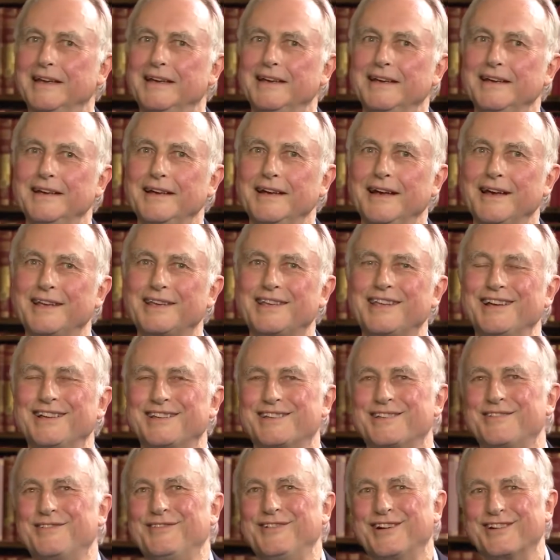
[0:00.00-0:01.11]
Yes,
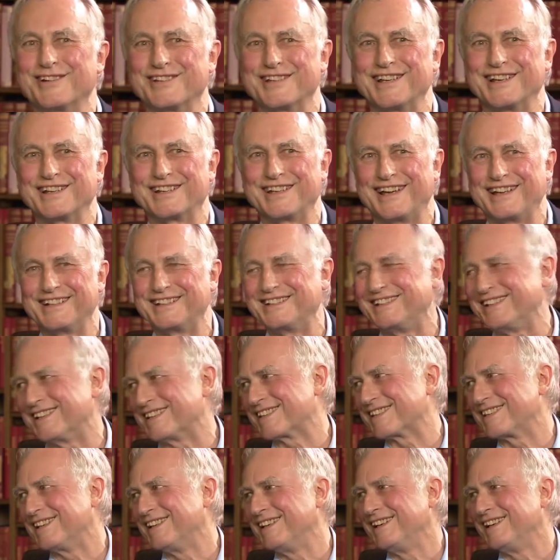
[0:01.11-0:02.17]
as far as I can, yes.